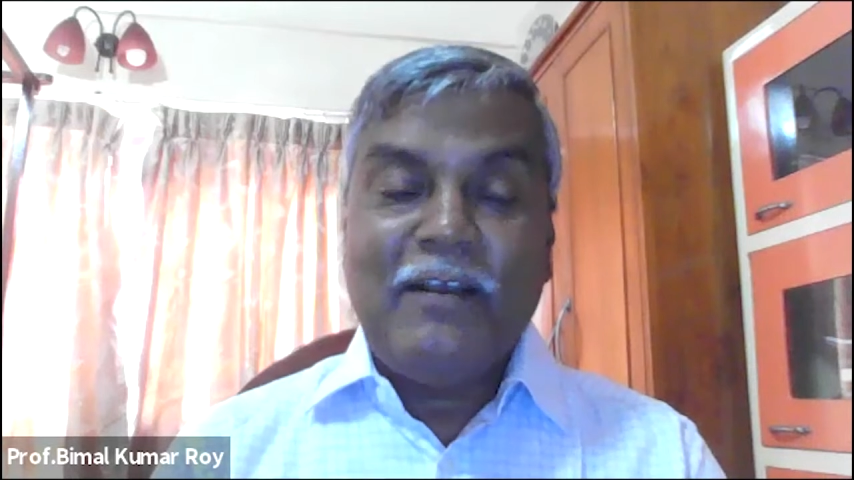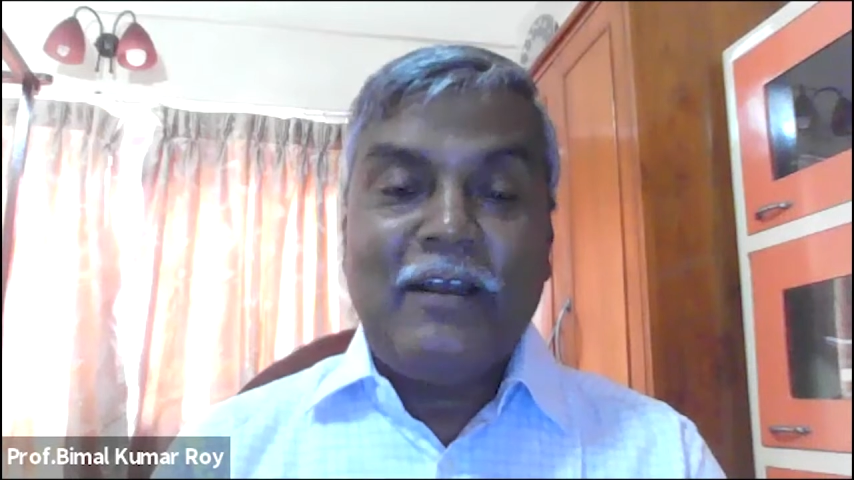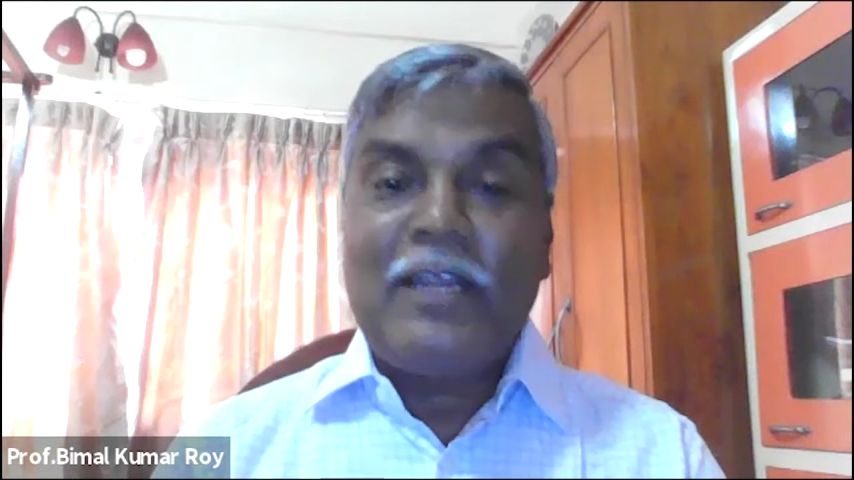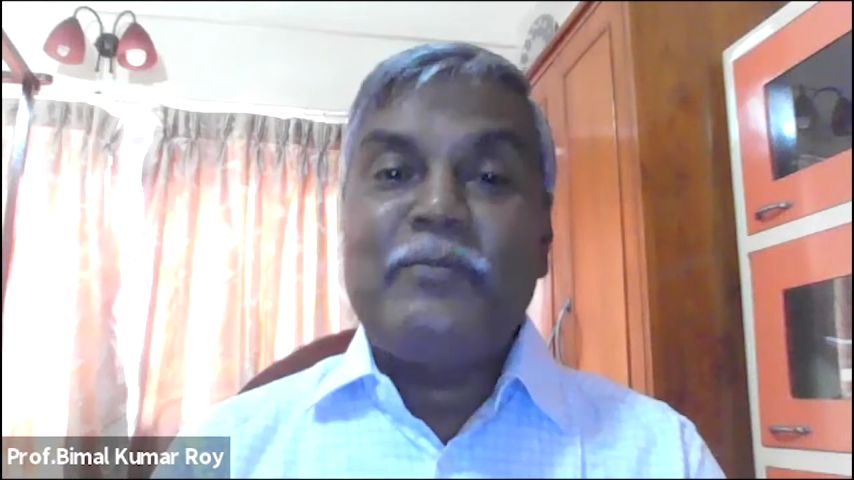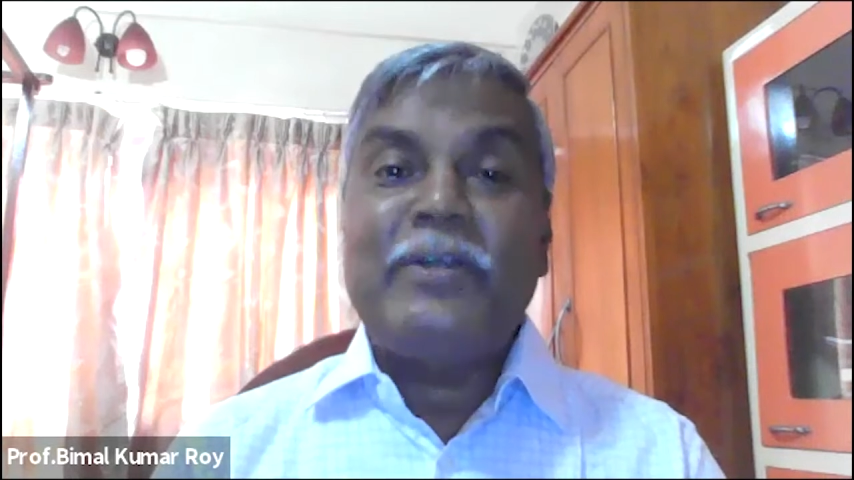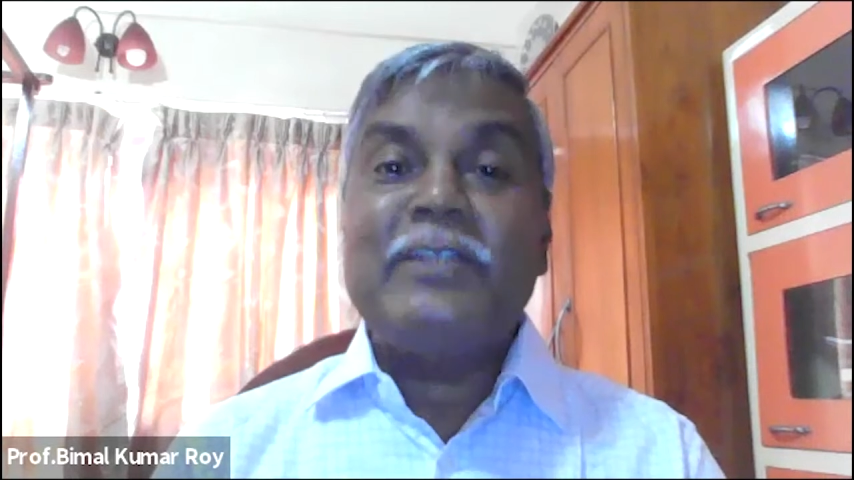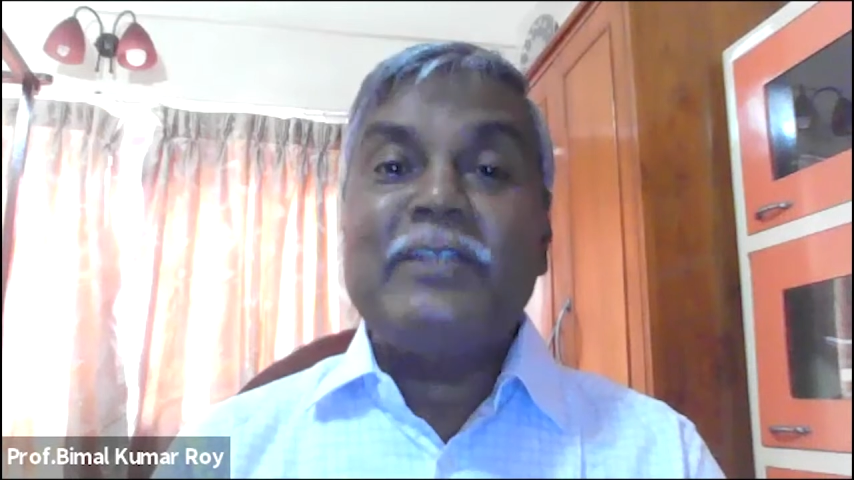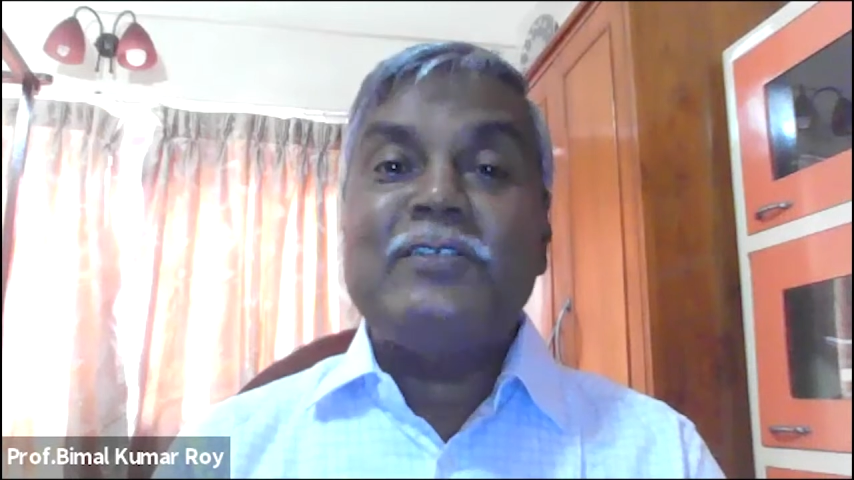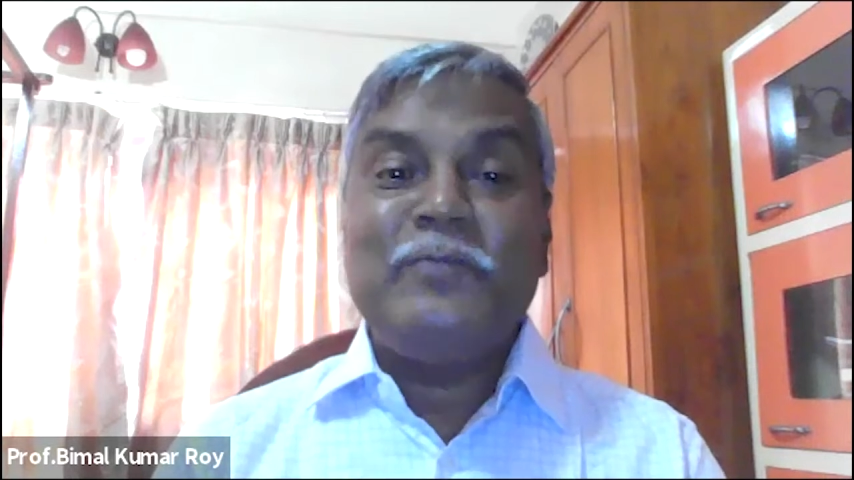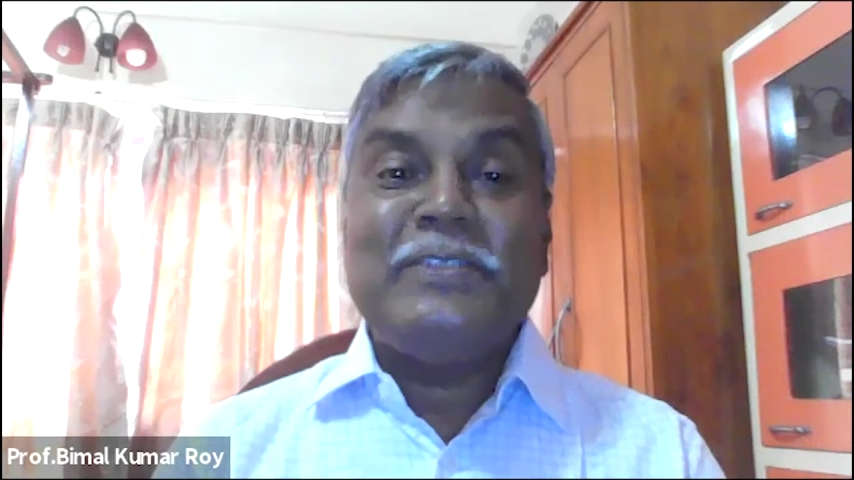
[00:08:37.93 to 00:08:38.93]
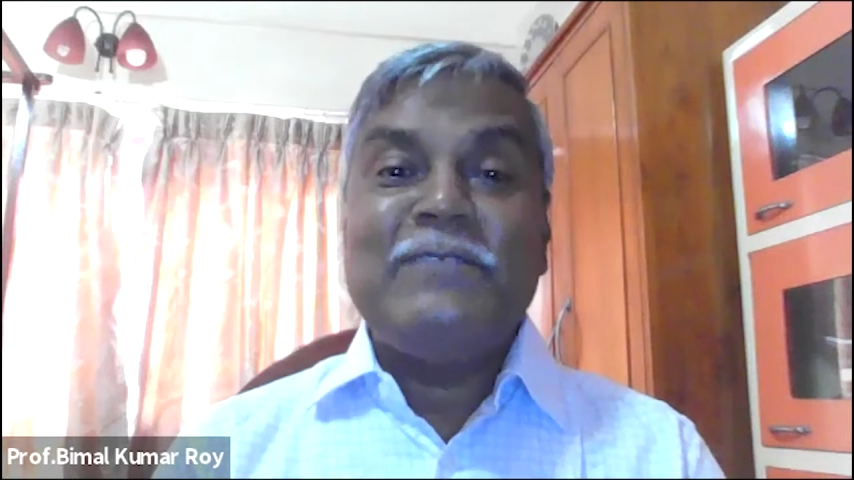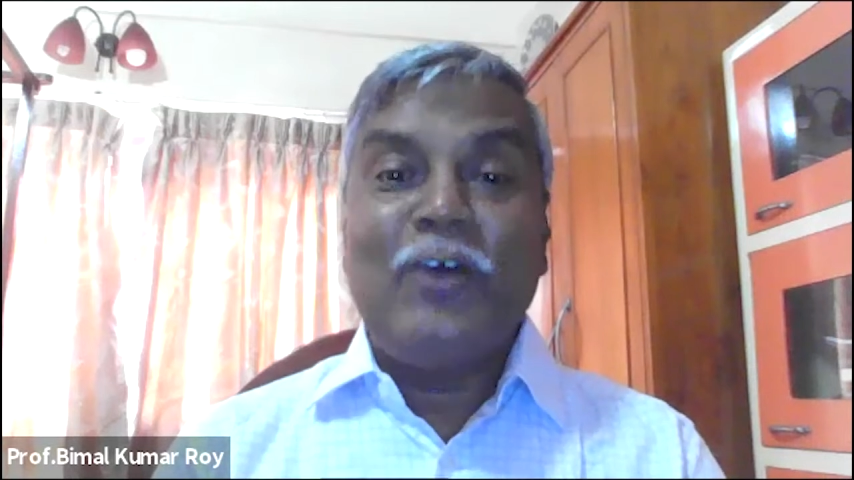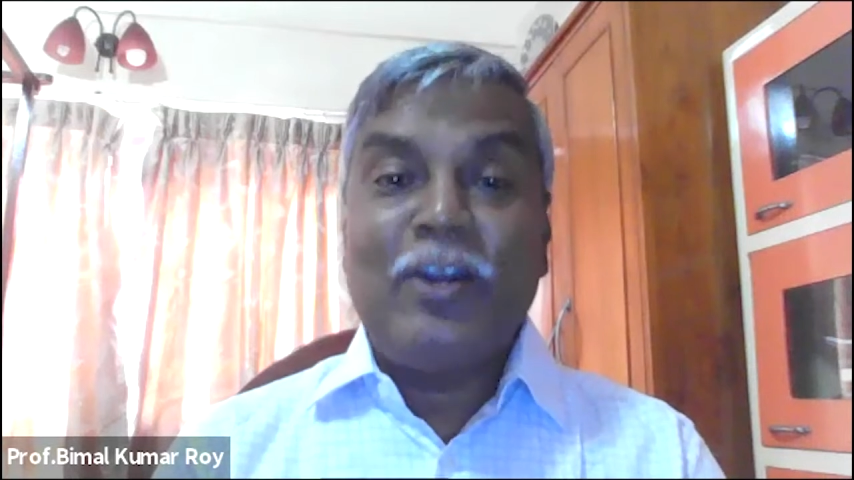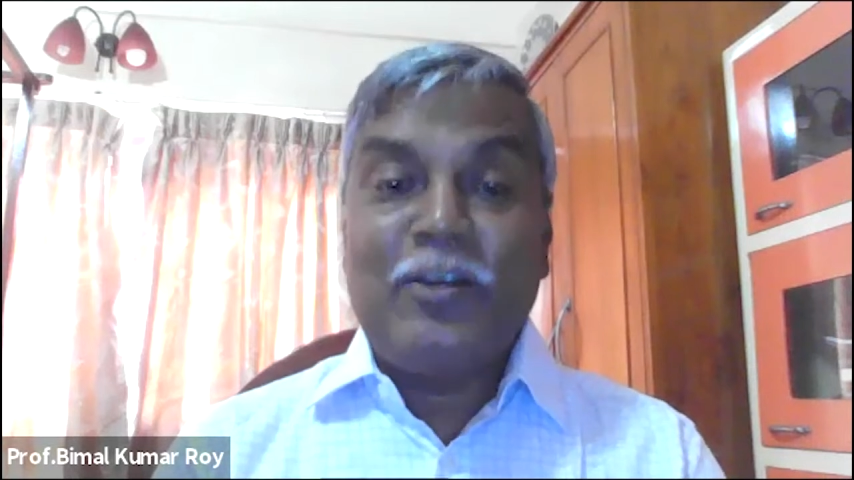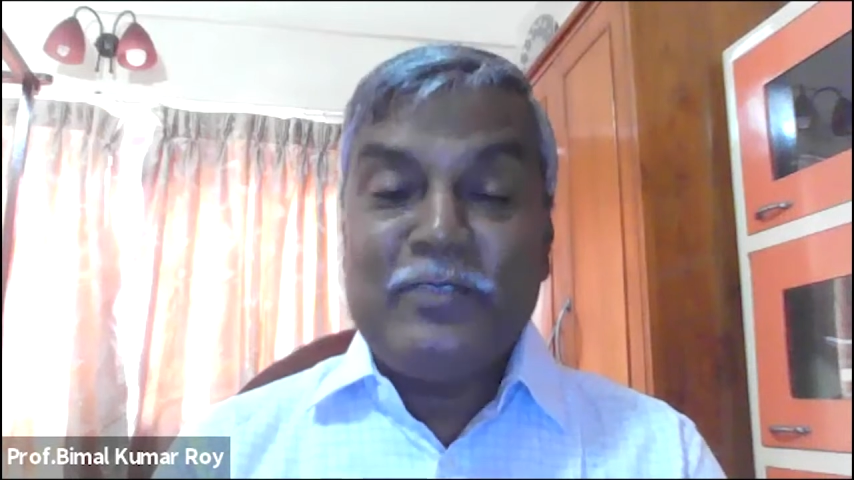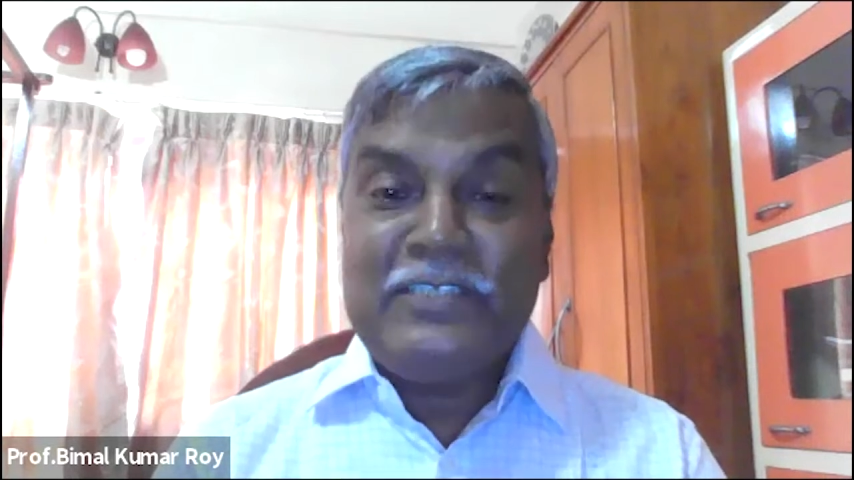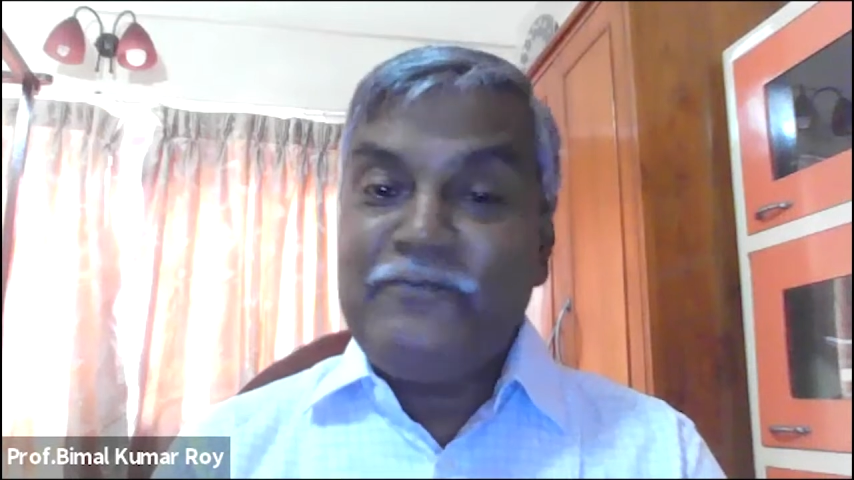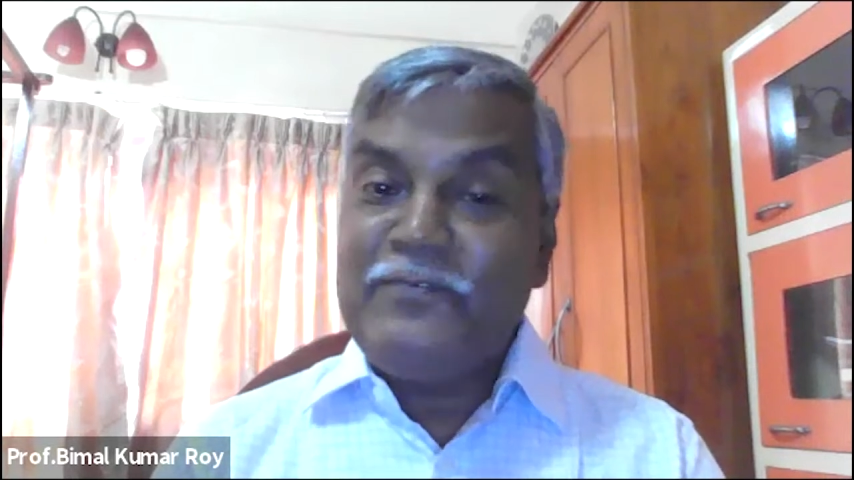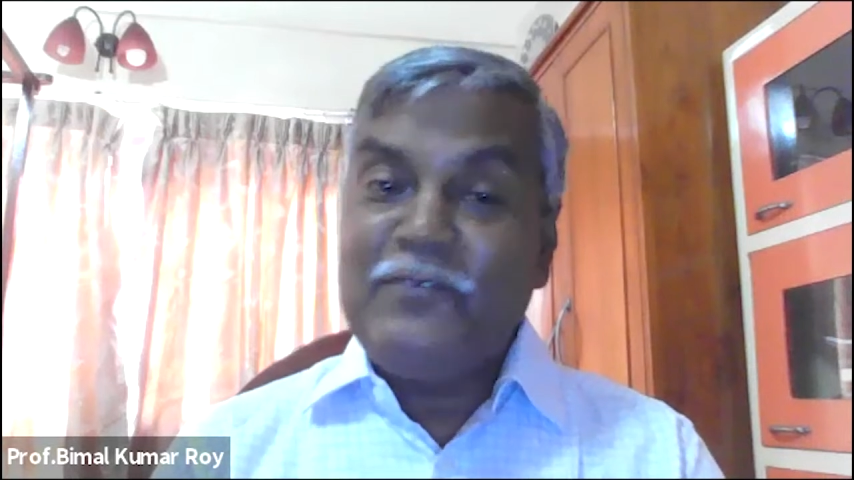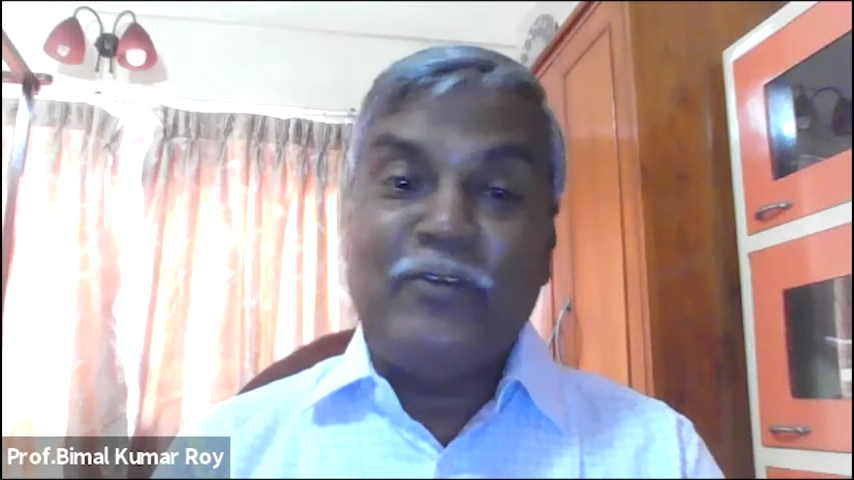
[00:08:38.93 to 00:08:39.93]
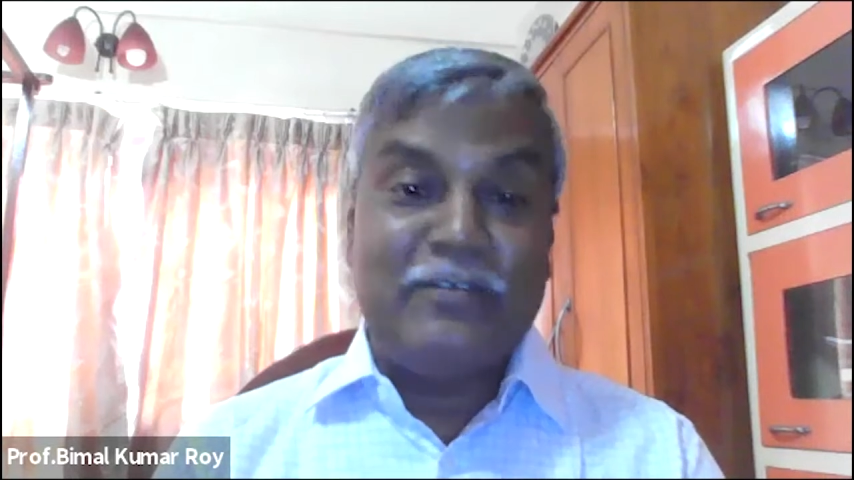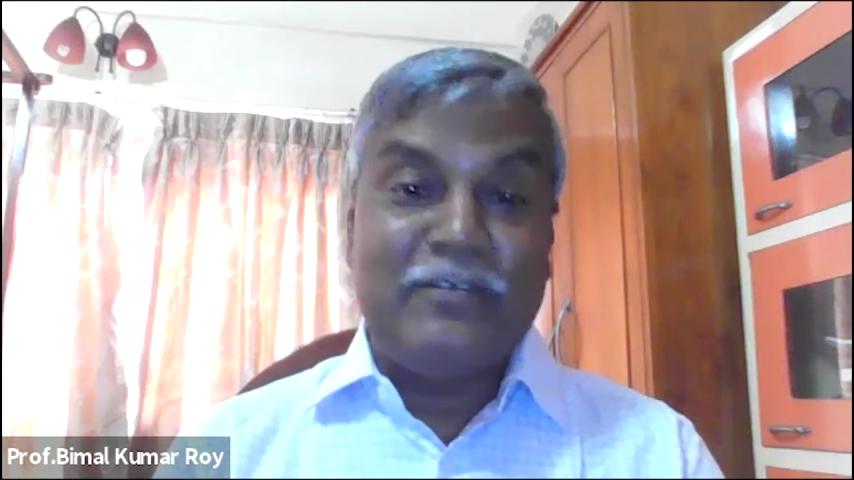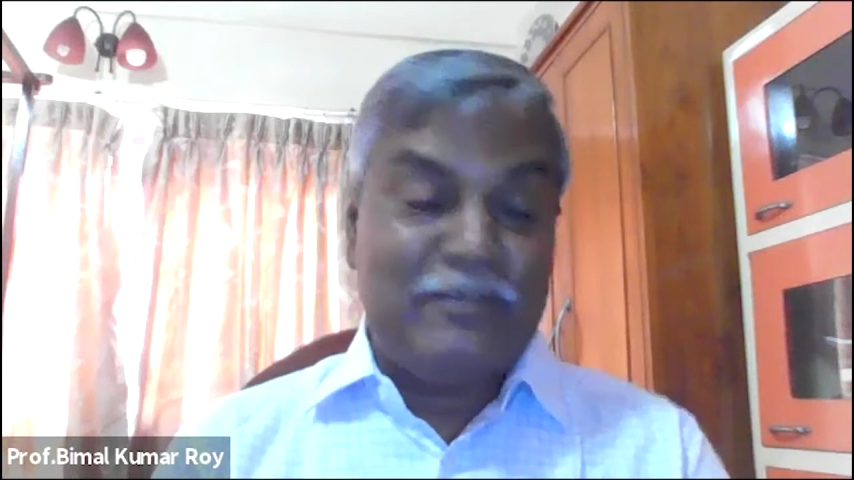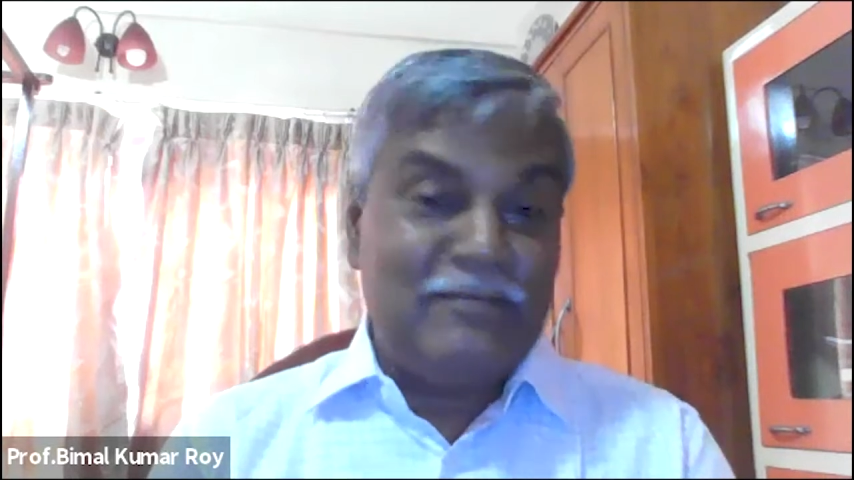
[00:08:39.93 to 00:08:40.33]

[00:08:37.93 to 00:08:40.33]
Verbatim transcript: And I'm pretty sure PC Mahalanobis, if you were,